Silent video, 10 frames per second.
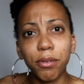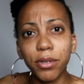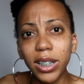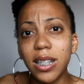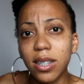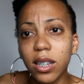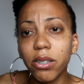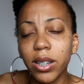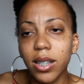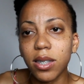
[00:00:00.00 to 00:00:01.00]
really
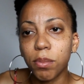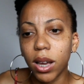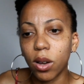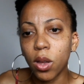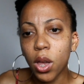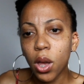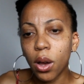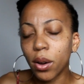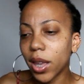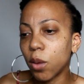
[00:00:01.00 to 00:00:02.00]
serious about,
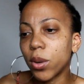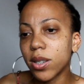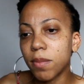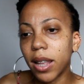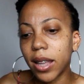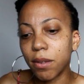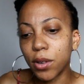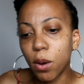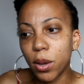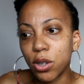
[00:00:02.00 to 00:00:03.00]
okay, where's my
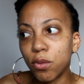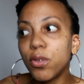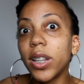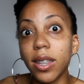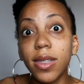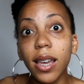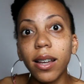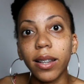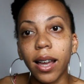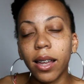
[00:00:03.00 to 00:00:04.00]
life going? You really think
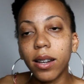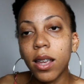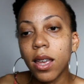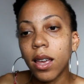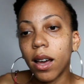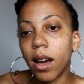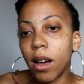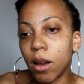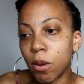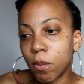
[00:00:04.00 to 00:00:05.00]
a lot.
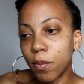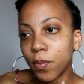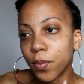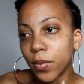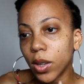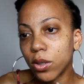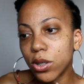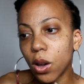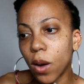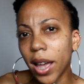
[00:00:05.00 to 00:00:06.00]
Um,
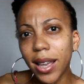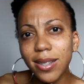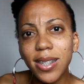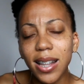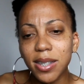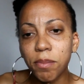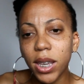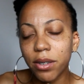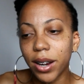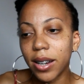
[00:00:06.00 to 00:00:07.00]
so I guess that's
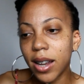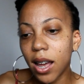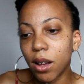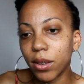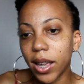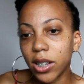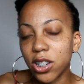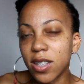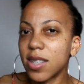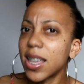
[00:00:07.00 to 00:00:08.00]
me right now, like
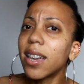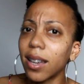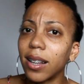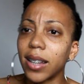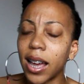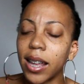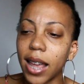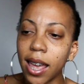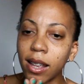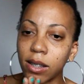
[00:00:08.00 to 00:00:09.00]
just thinking a
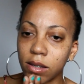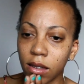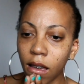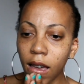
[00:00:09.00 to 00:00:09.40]
lot and